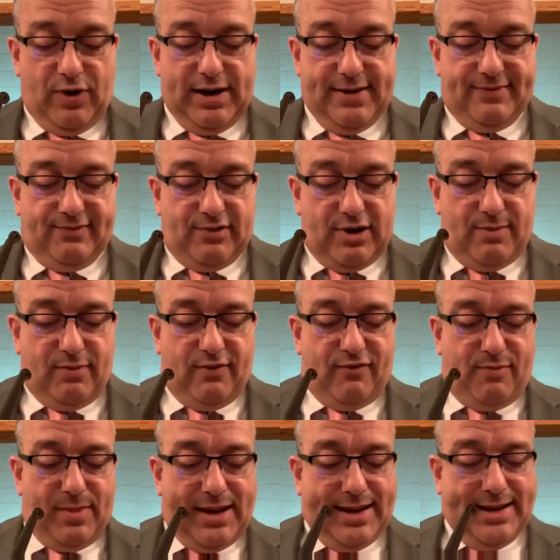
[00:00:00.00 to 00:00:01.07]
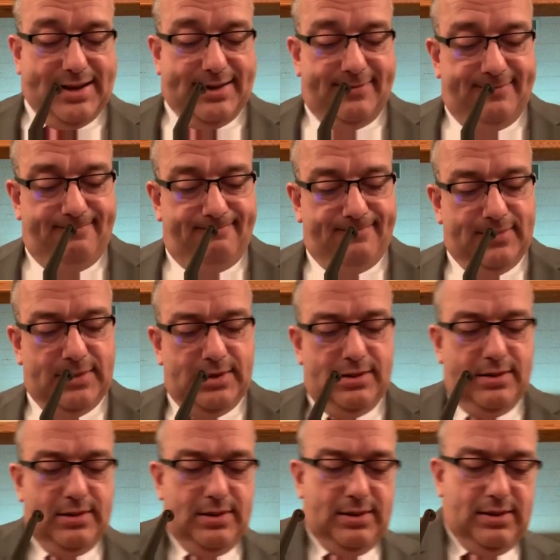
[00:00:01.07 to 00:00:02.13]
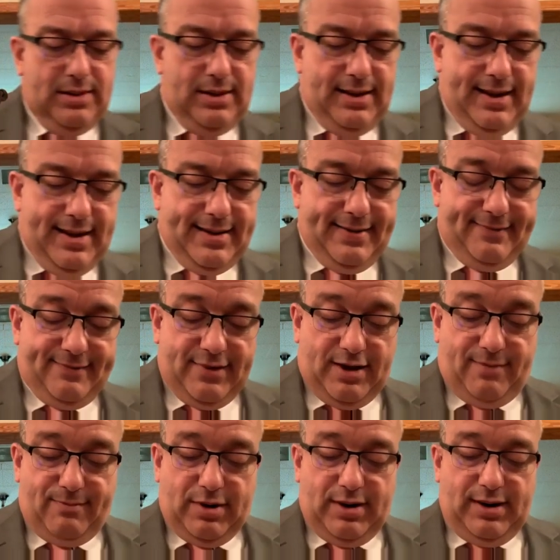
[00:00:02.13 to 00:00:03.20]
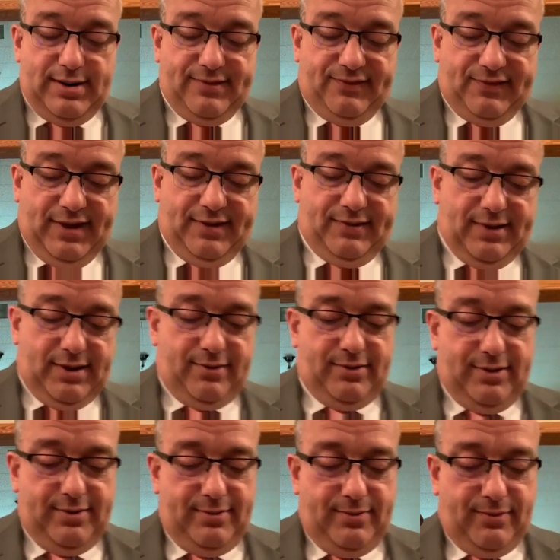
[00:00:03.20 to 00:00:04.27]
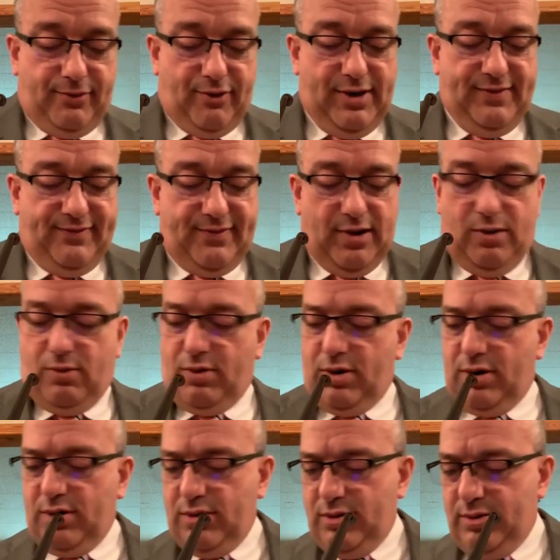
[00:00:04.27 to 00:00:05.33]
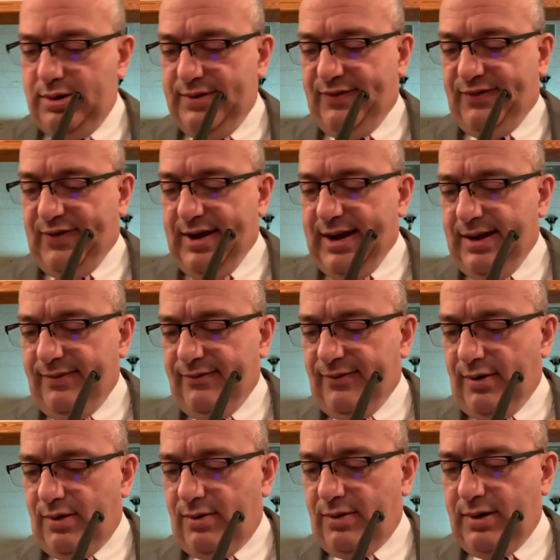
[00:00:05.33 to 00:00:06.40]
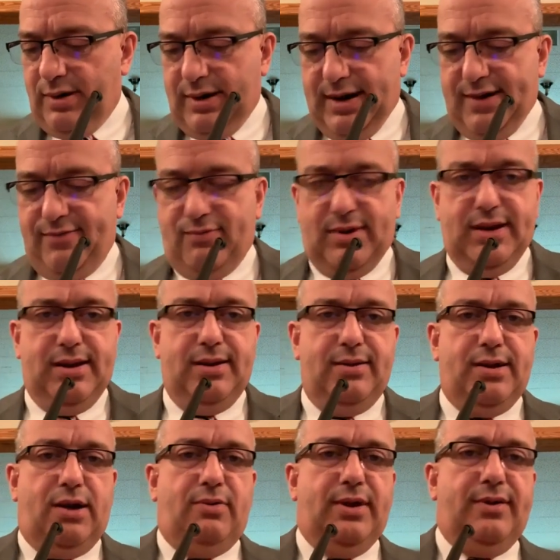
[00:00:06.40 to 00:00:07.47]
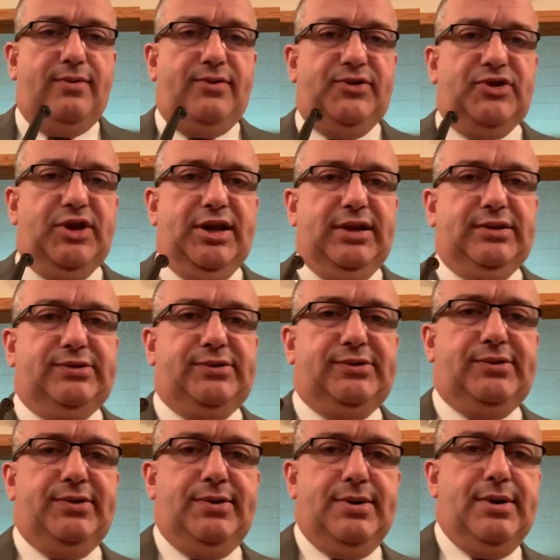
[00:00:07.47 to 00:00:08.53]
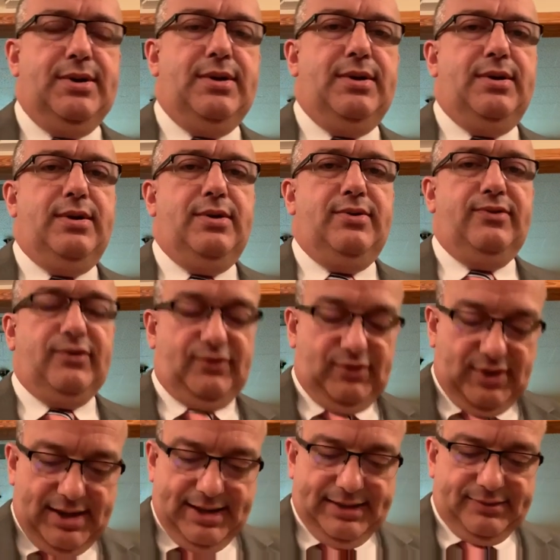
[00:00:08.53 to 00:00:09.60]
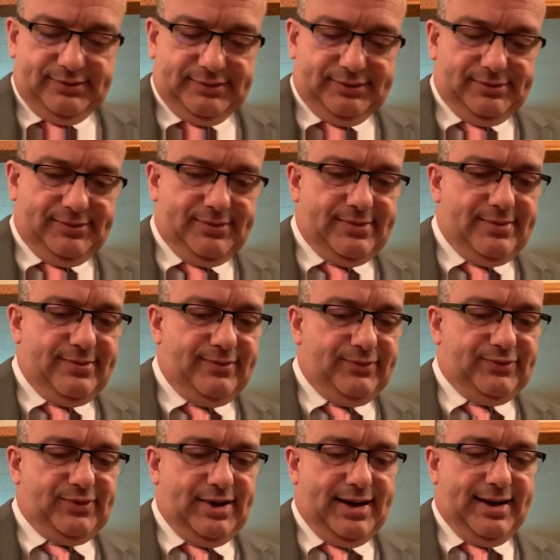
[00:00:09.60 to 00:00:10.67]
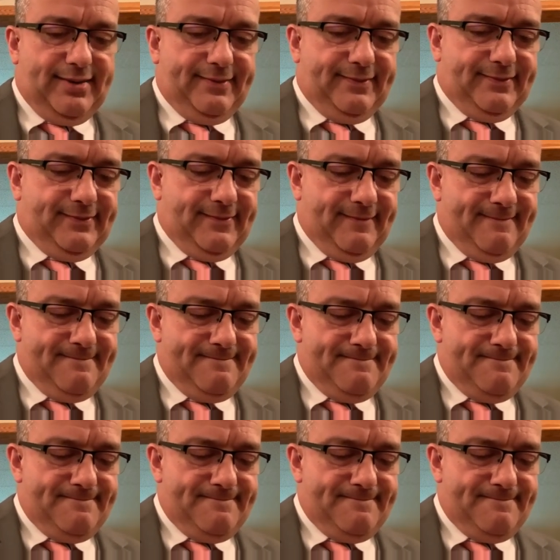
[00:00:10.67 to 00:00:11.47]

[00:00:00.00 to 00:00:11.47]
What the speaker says: for it is the number of a man, and his number is 666, or as we know it, 666.